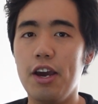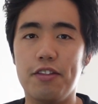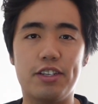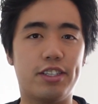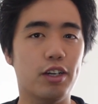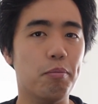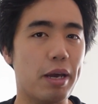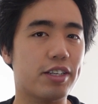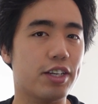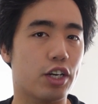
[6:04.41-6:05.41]
this still
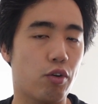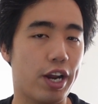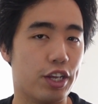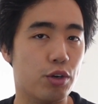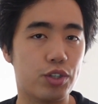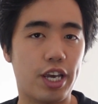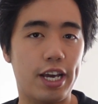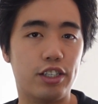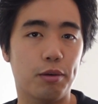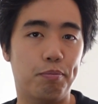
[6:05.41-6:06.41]
makes it a great use
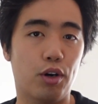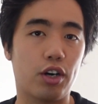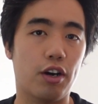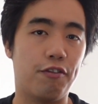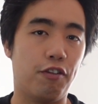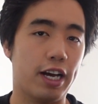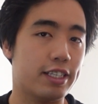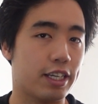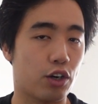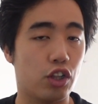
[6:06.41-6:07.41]
case to book flights
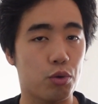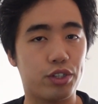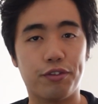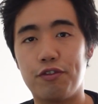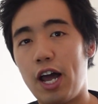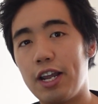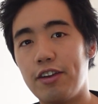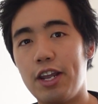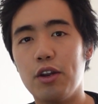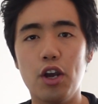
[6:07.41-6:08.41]
that are close to the flying
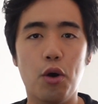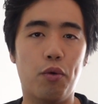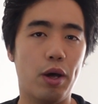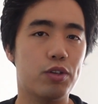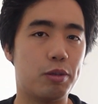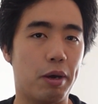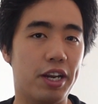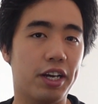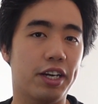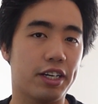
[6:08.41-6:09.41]
date without
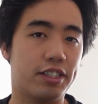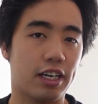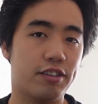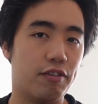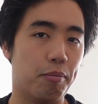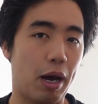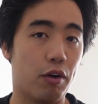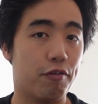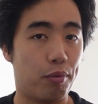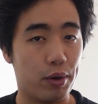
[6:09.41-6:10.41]
spending an excessive amount
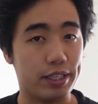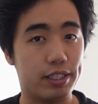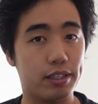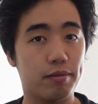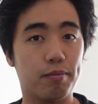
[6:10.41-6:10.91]
of points.